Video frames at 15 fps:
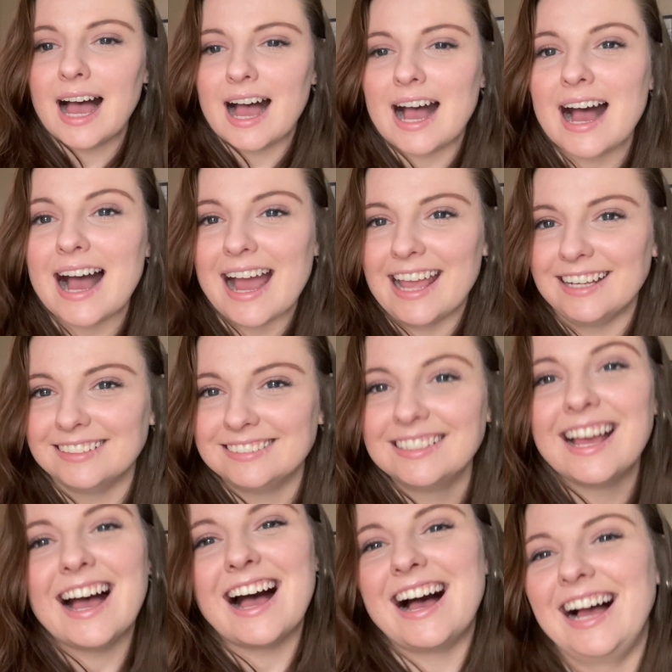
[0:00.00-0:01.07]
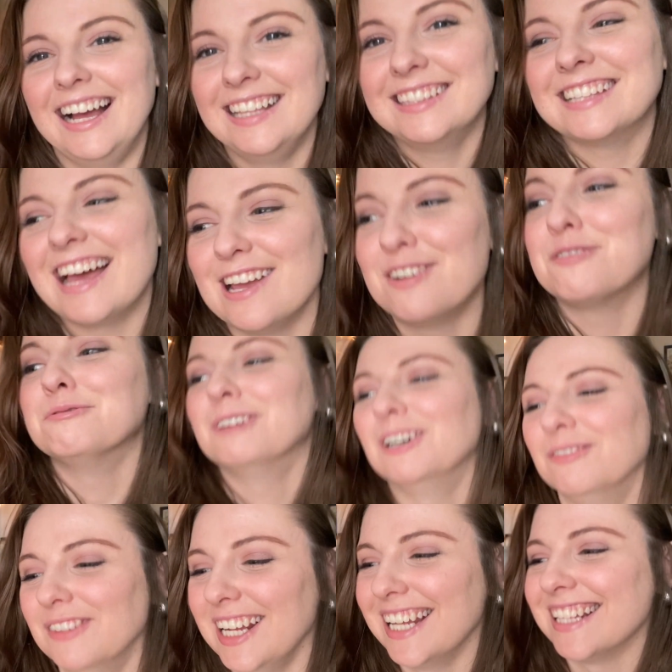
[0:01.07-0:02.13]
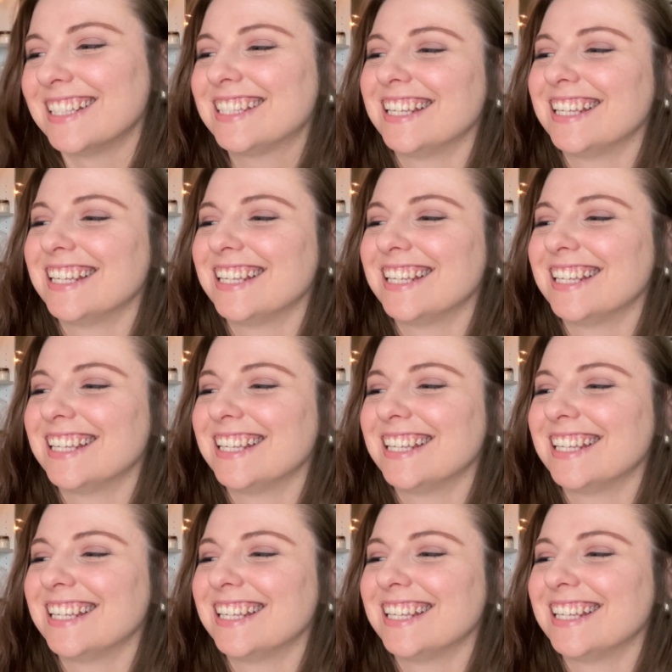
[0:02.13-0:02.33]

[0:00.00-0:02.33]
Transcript: hi, I like romance.